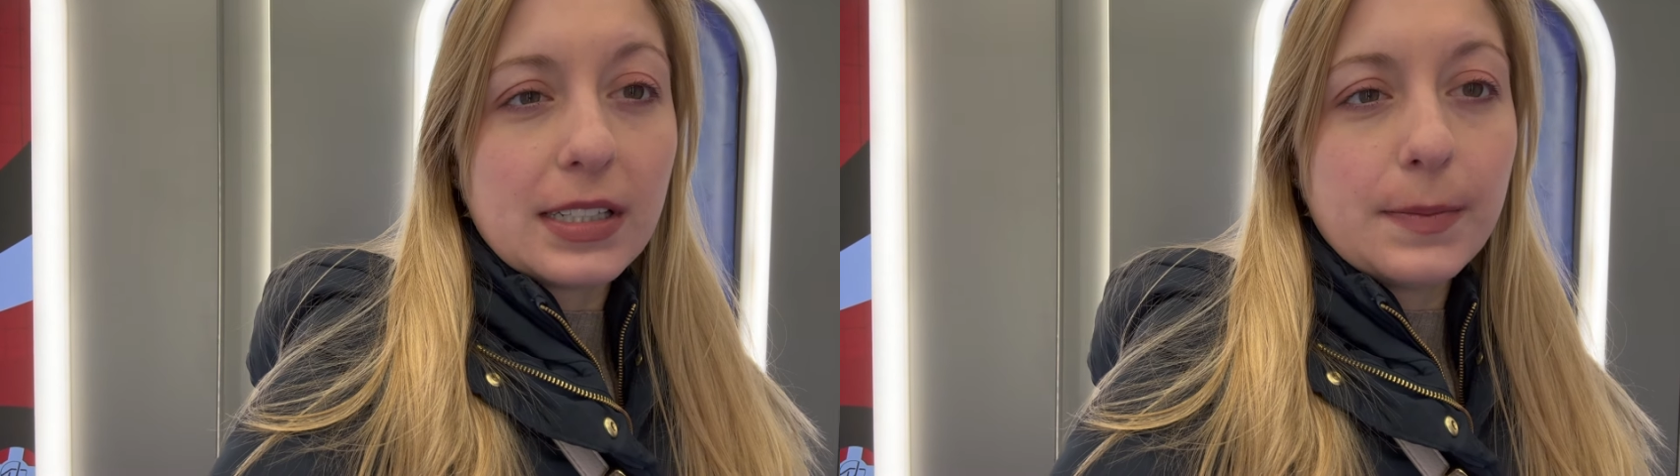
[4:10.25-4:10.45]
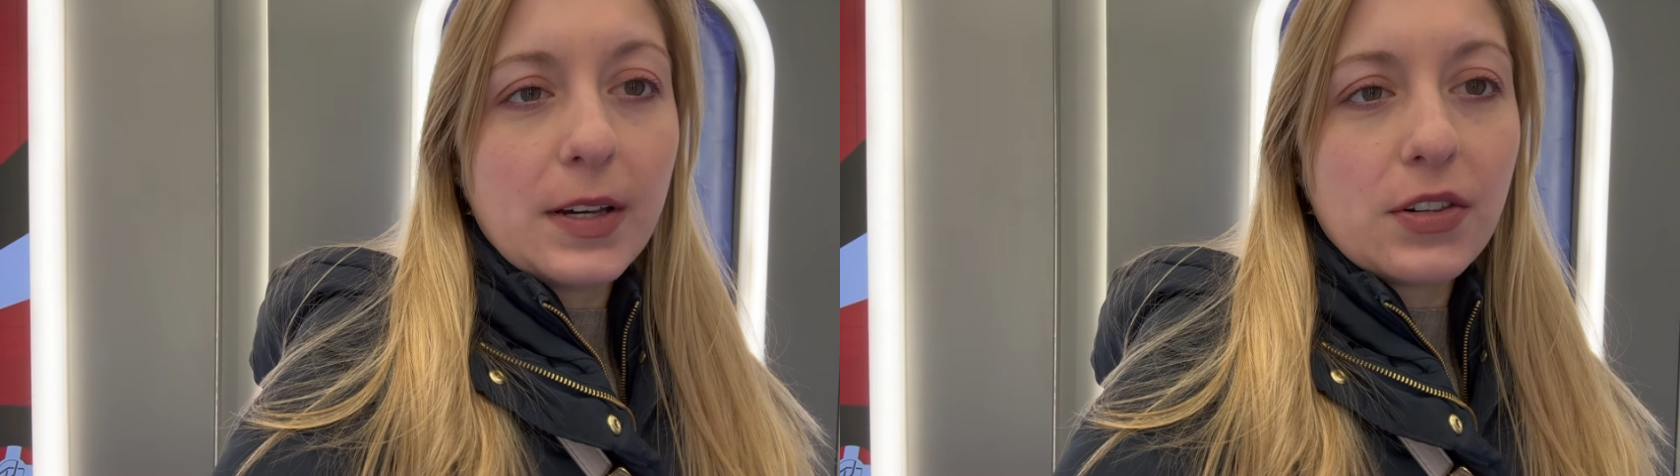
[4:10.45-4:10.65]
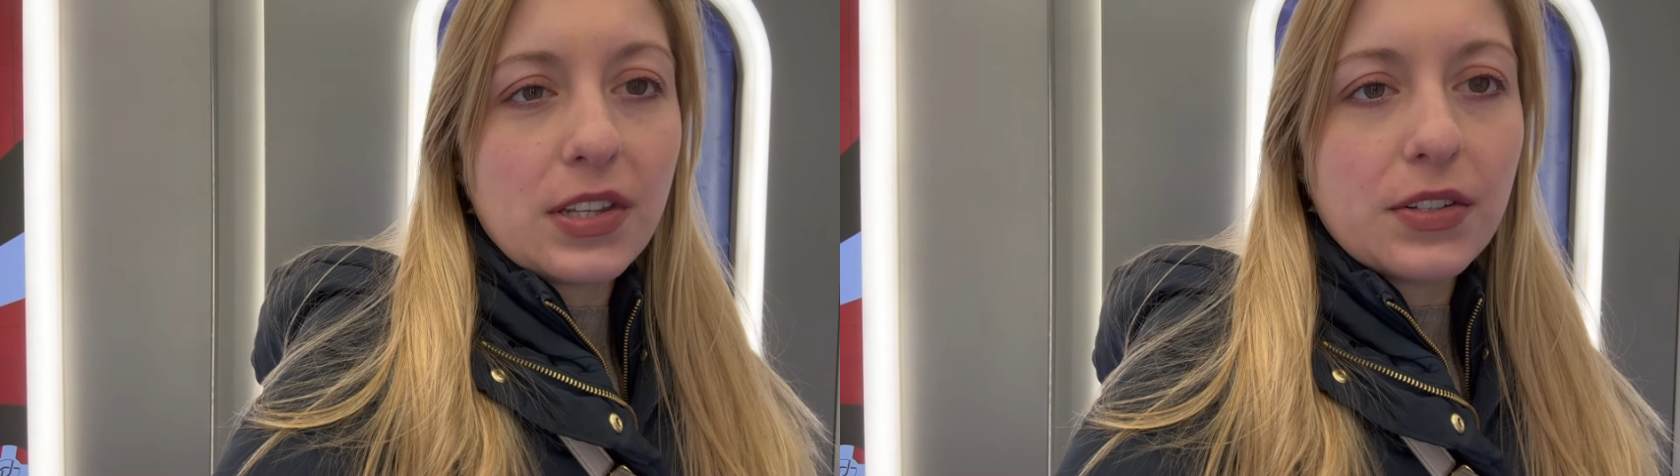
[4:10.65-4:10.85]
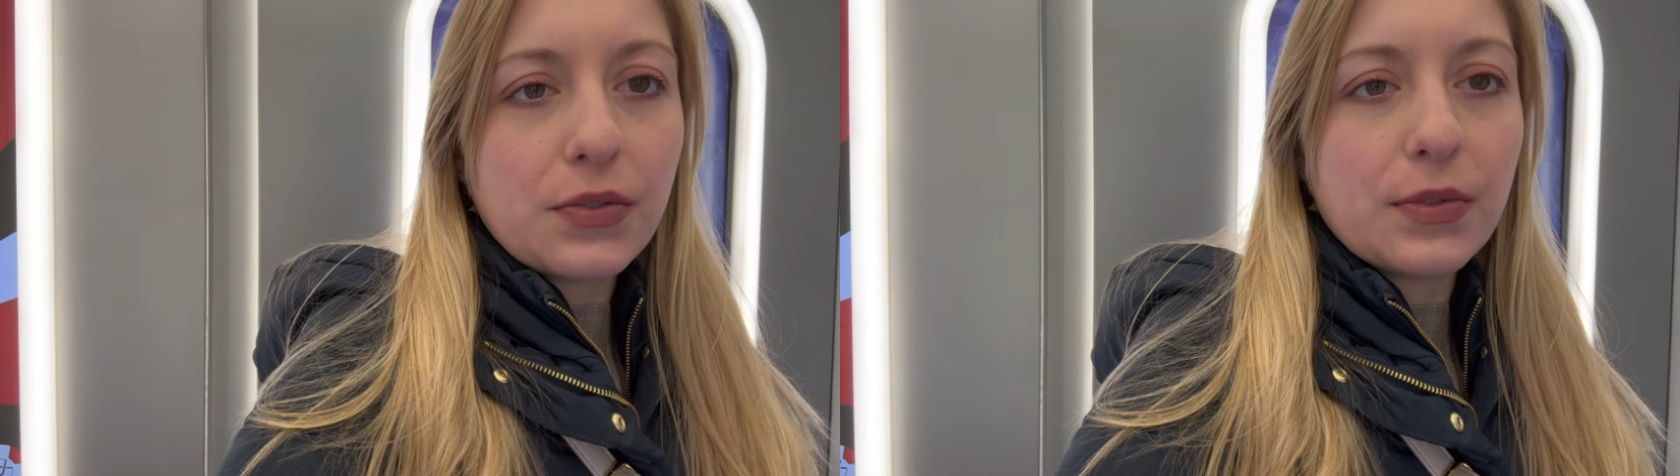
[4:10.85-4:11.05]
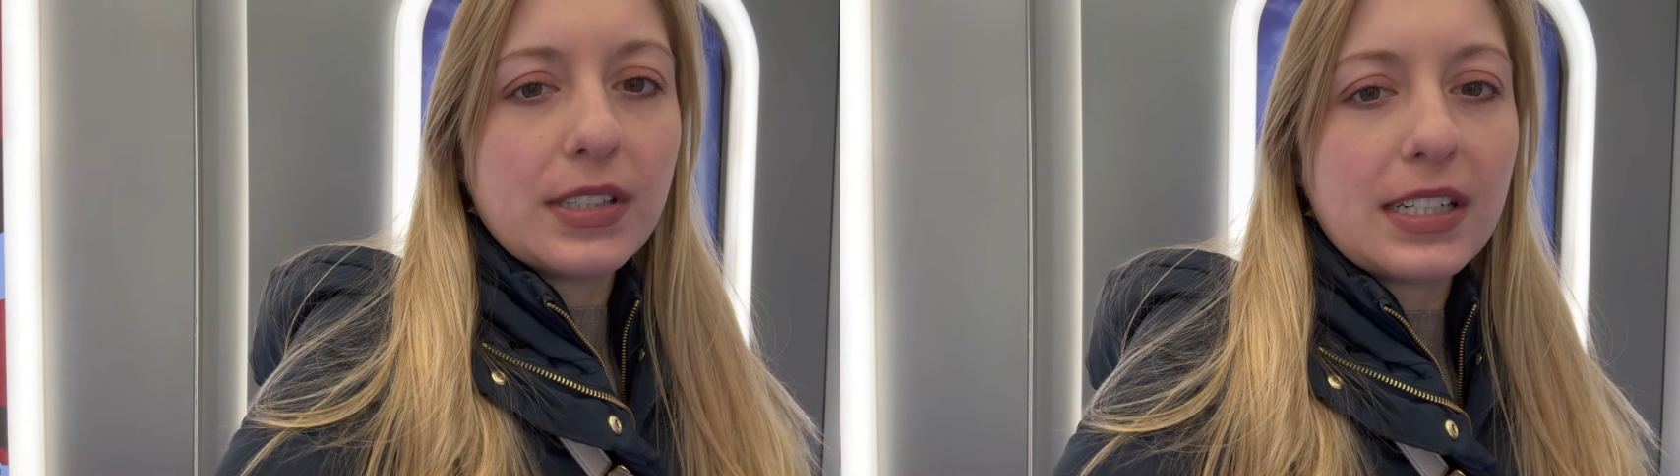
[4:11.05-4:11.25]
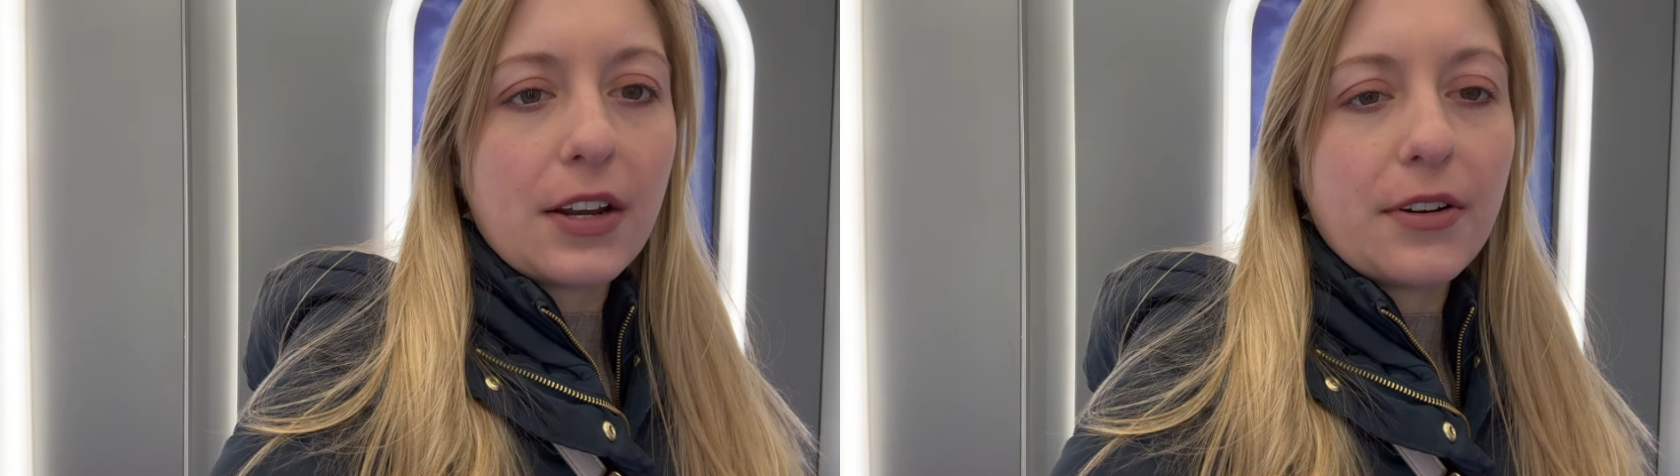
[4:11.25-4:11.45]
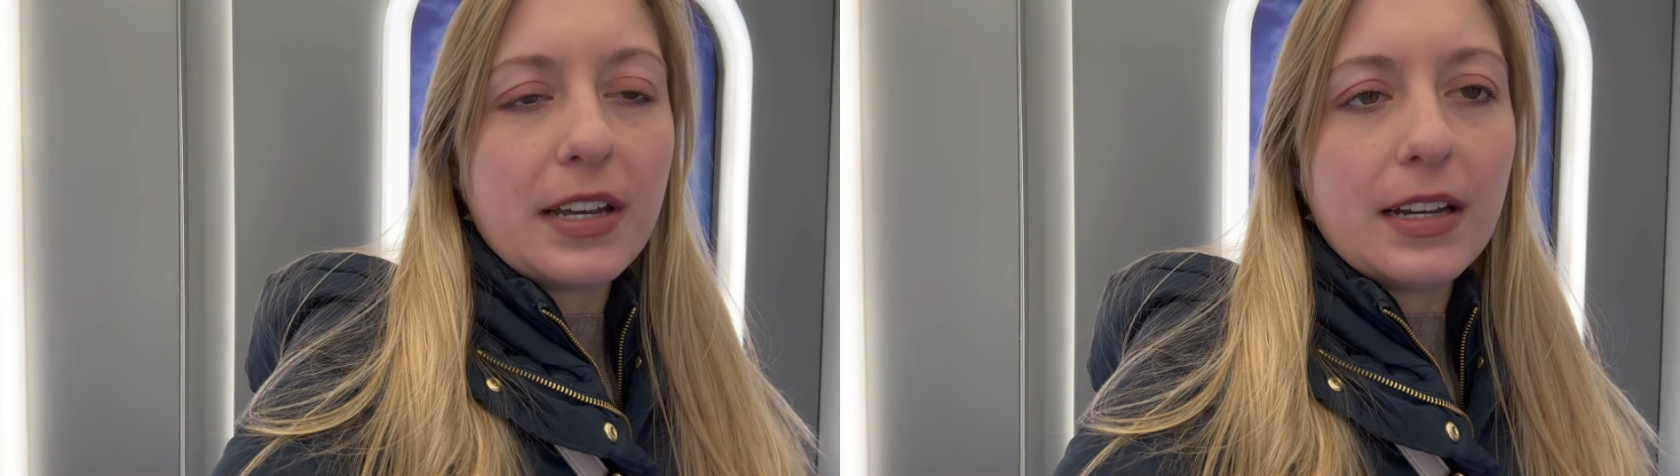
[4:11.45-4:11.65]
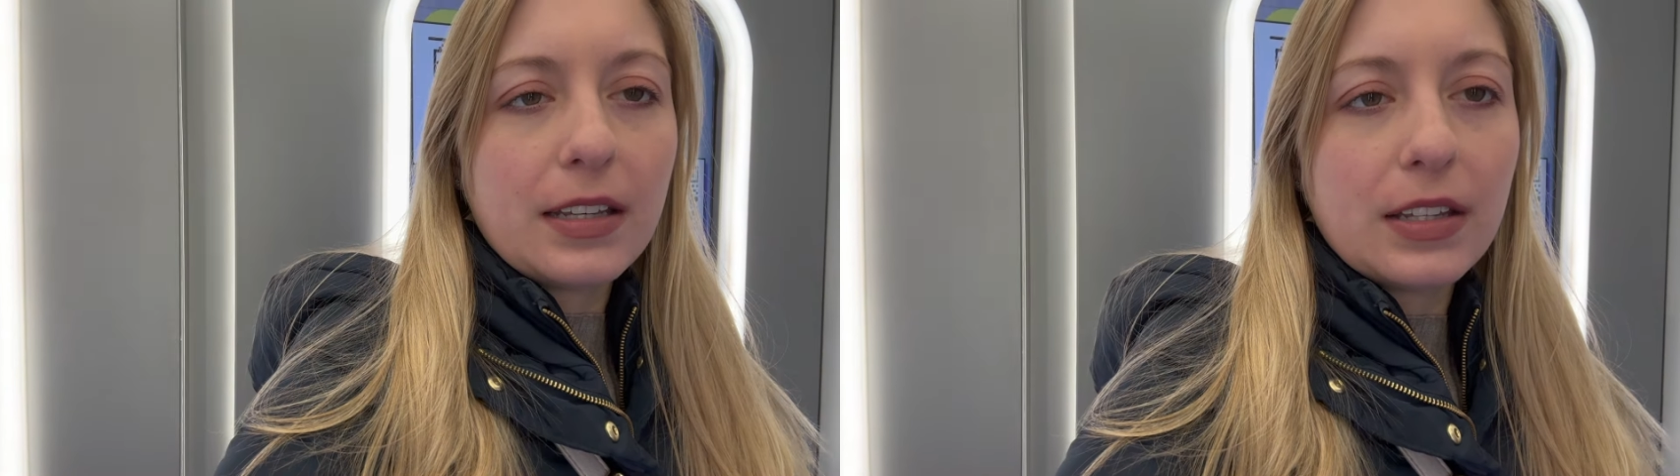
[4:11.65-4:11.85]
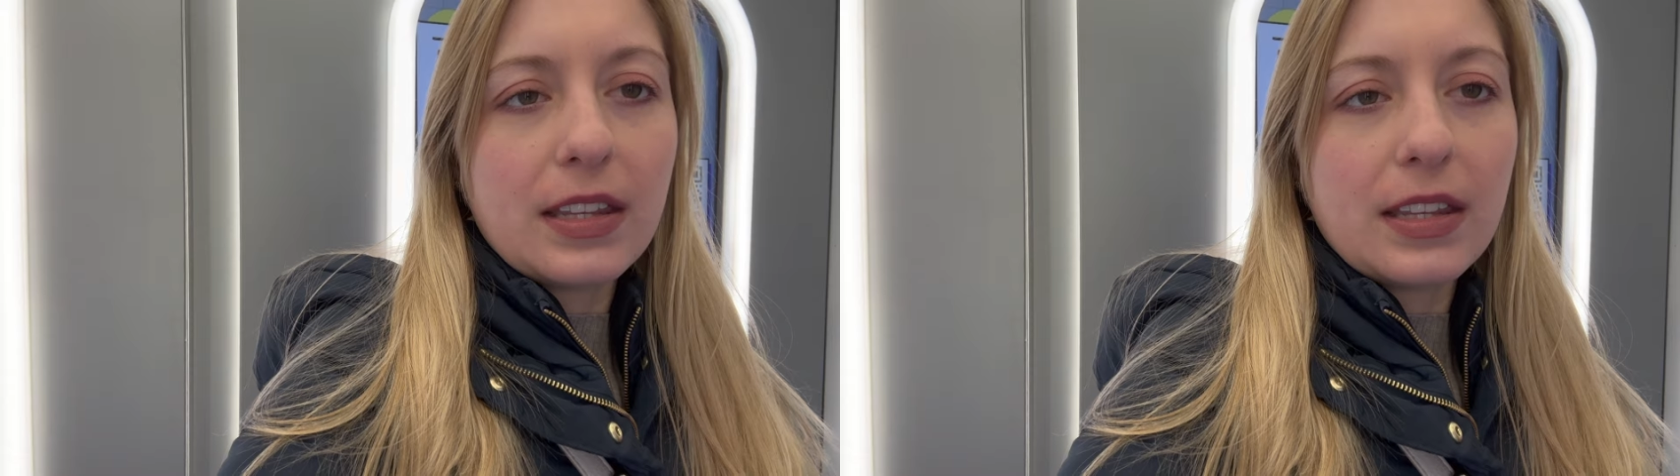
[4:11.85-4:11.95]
especially in the tourist area.